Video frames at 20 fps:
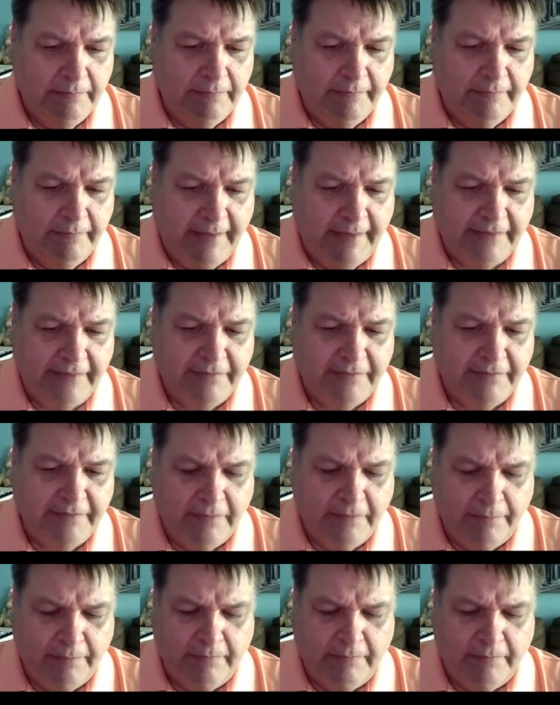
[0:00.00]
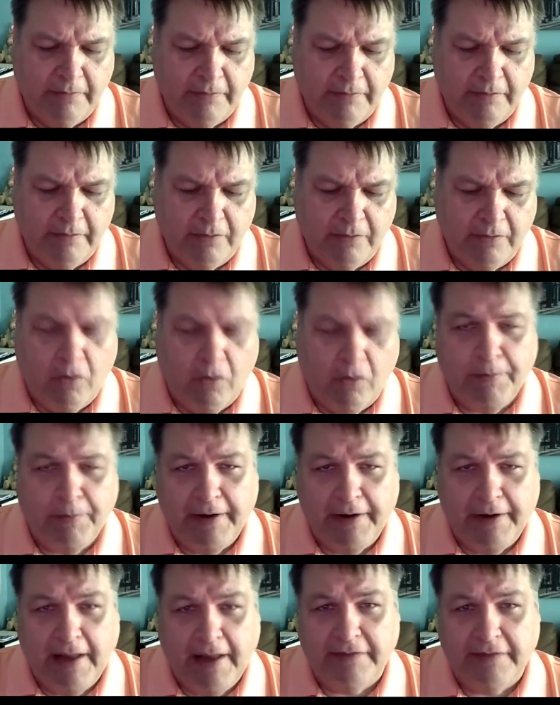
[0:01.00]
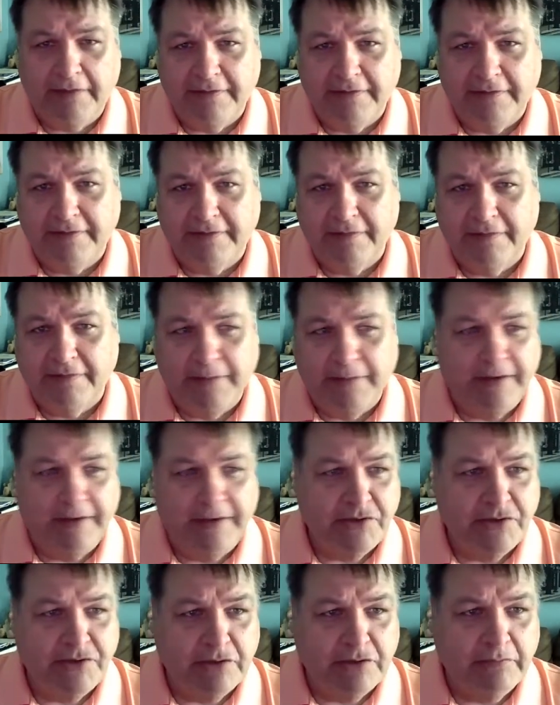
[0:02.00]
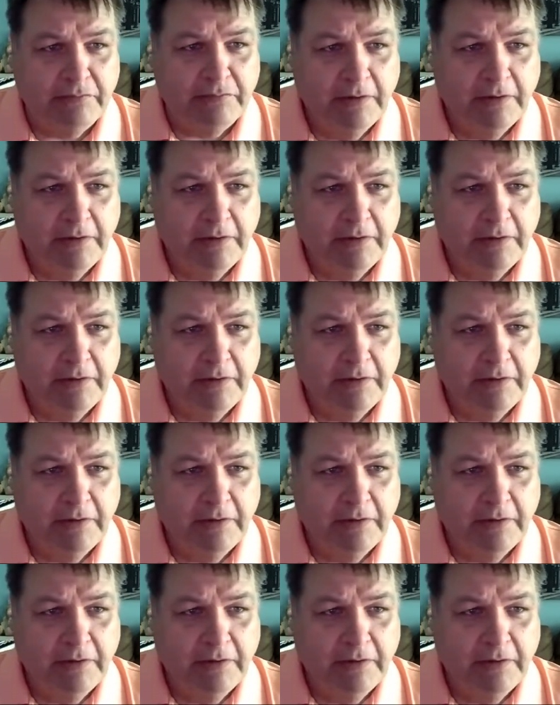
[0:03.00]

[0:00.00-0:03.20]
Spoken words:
that's the corporate analysis is the big issue.